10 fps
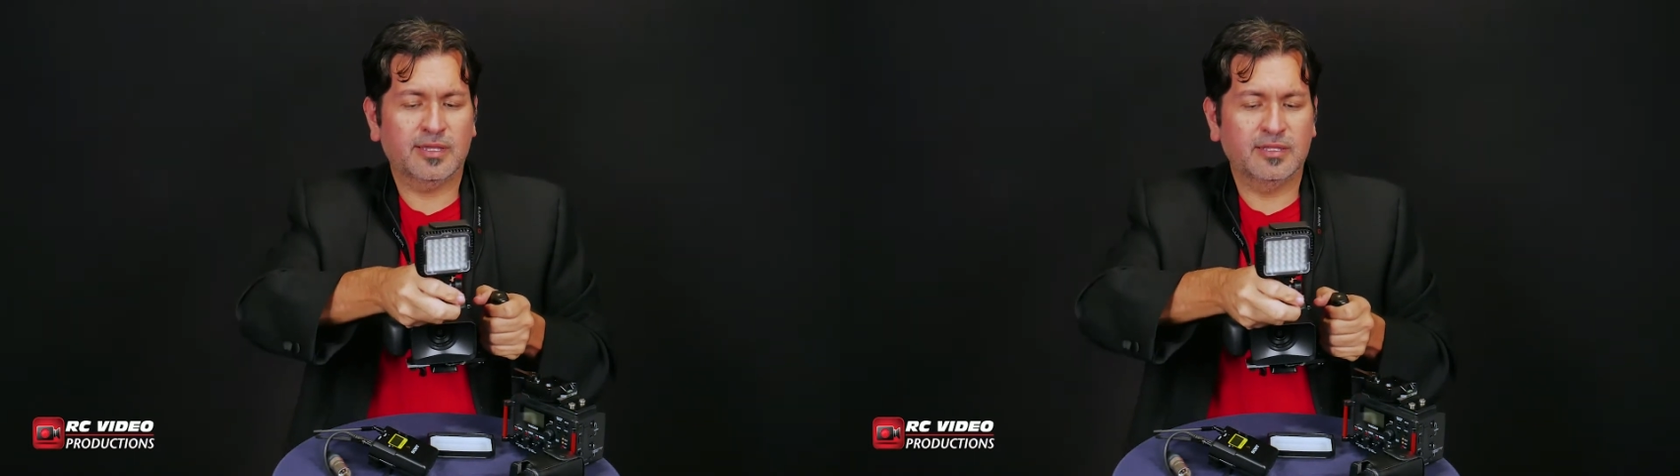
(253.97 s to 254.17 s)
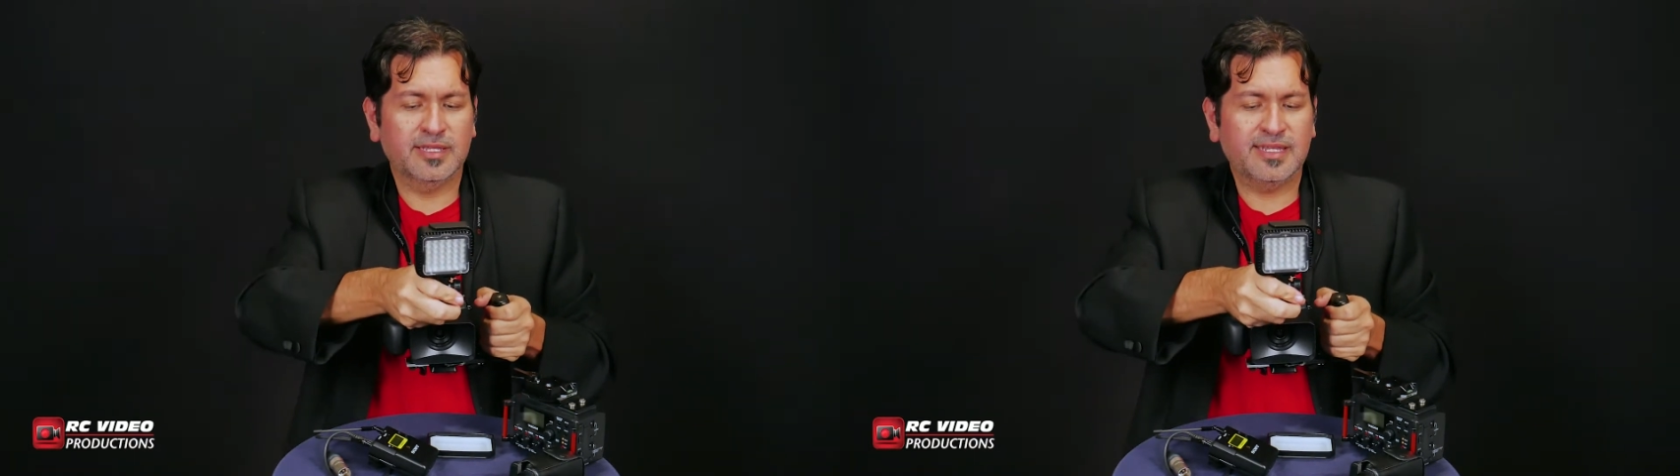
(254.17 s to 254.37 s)

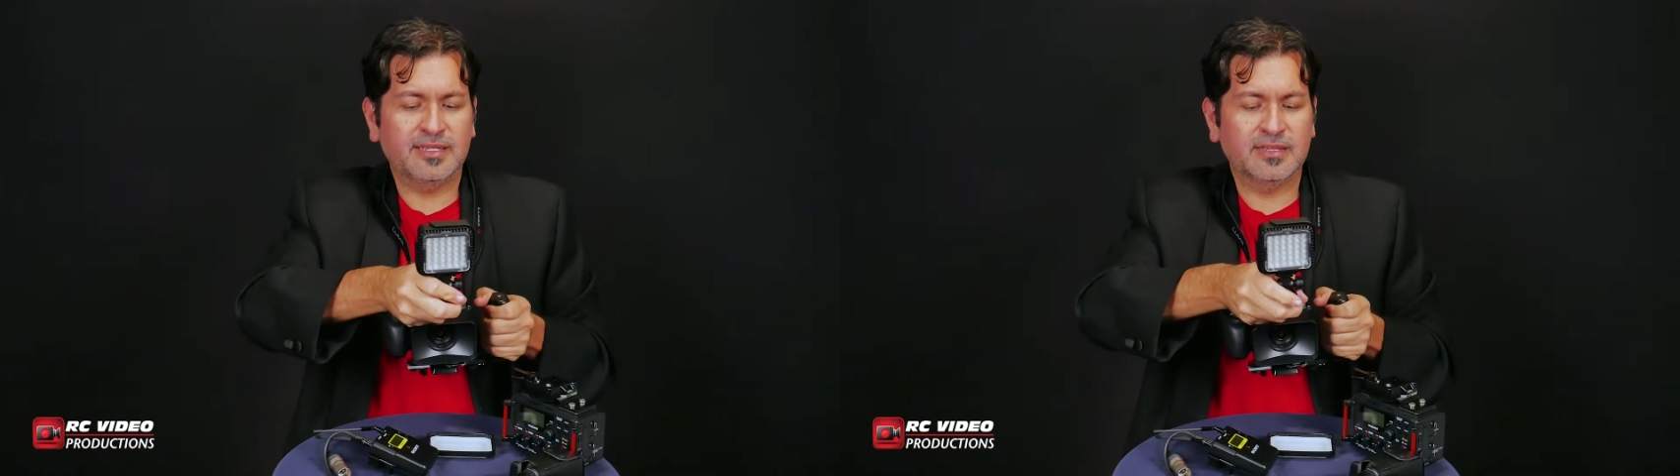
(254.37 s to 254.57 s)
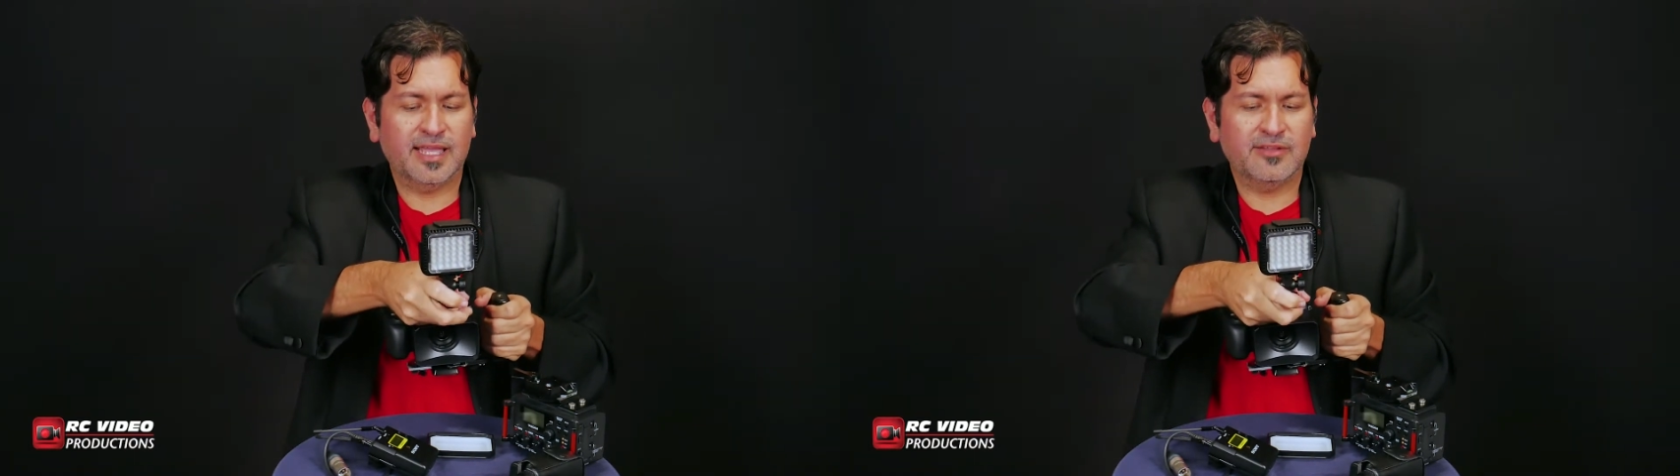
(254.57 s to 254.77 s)
LED
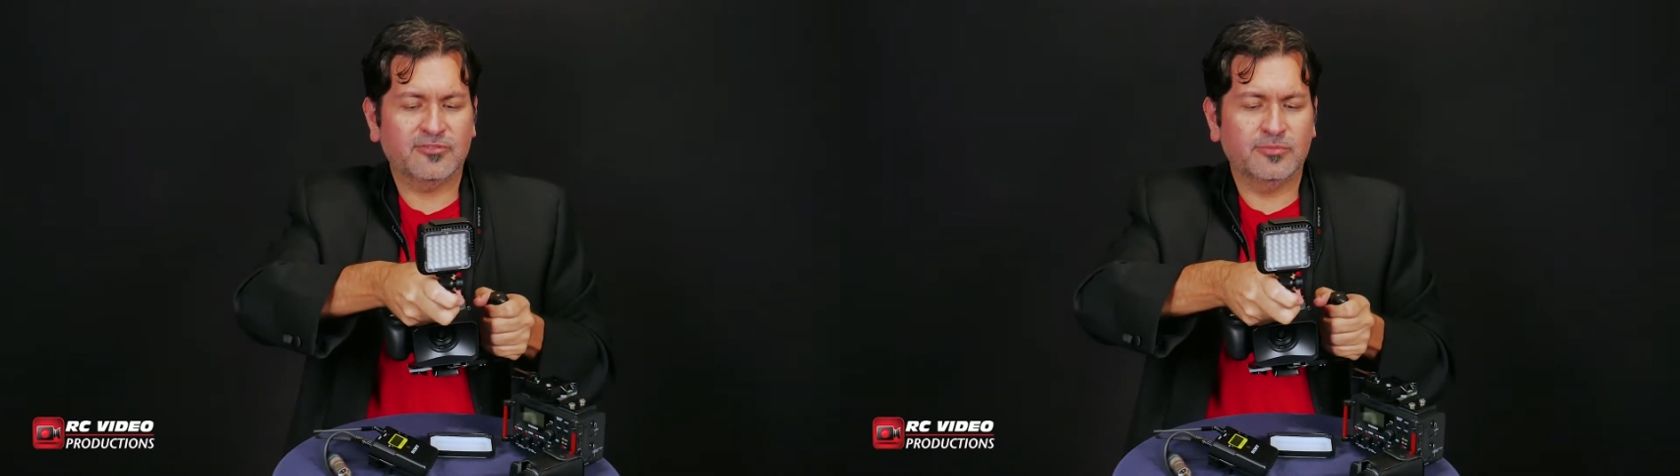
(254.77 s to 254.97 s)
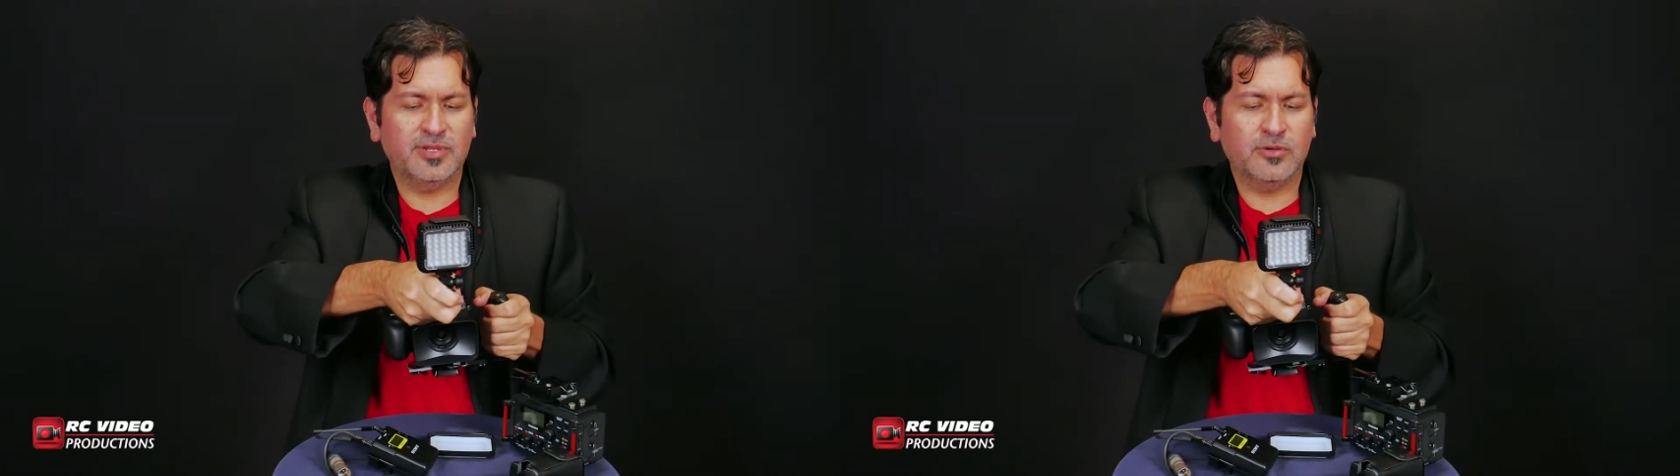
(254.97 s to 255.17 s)
light
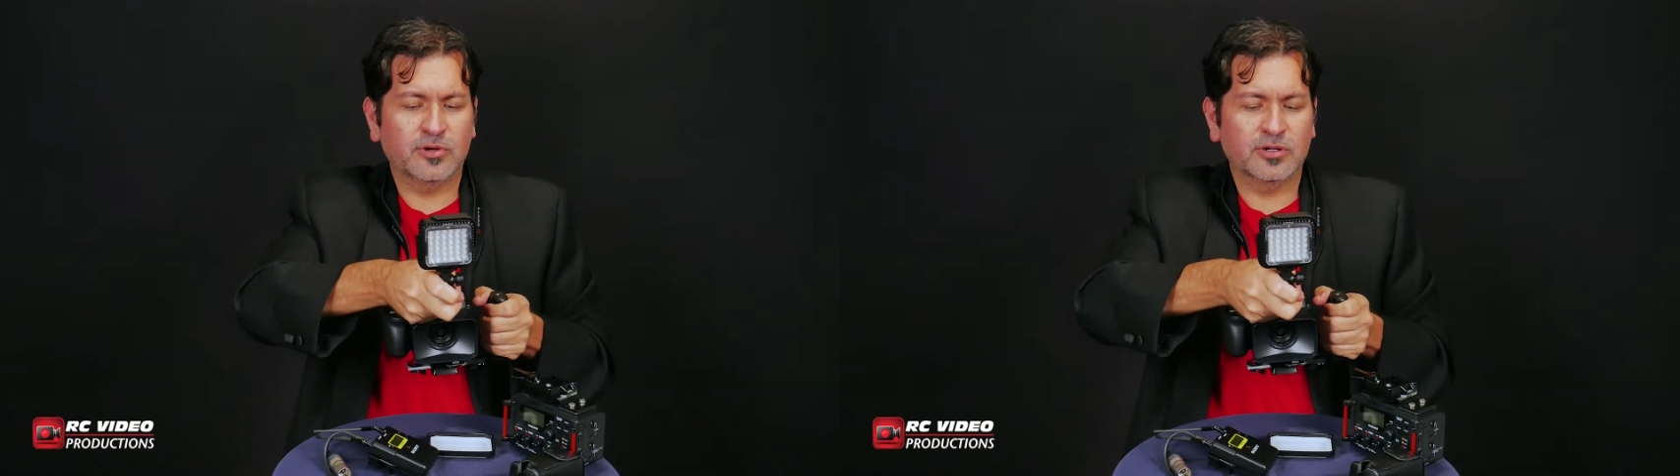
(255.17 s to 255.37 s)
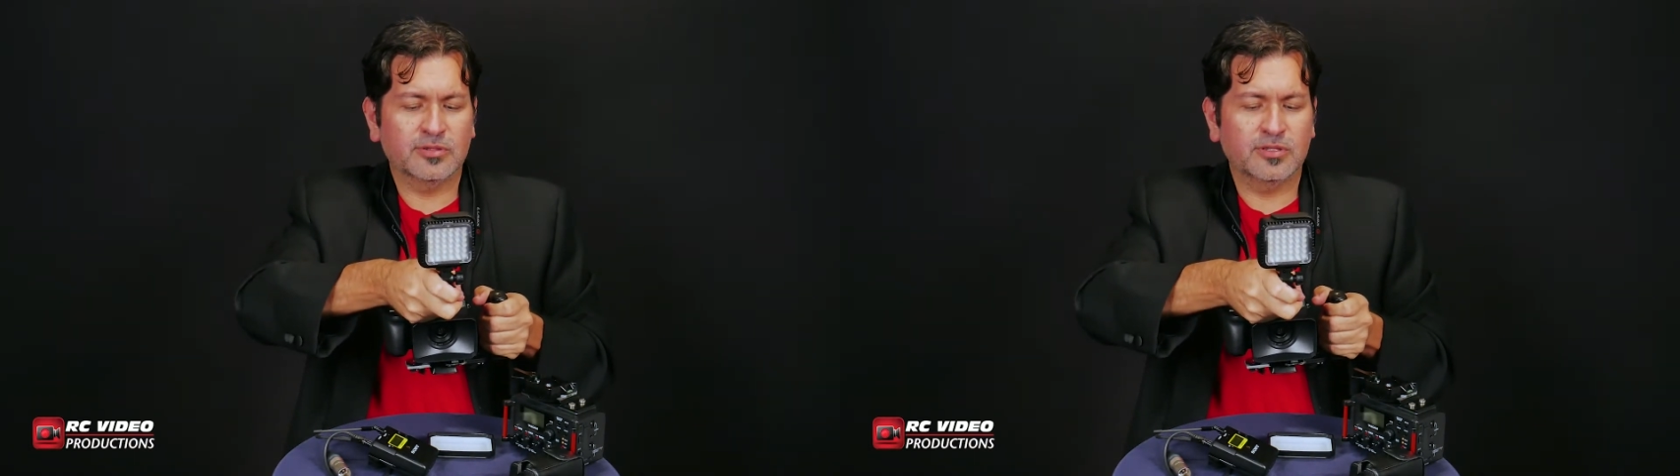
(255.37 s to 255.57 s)
from Neewer.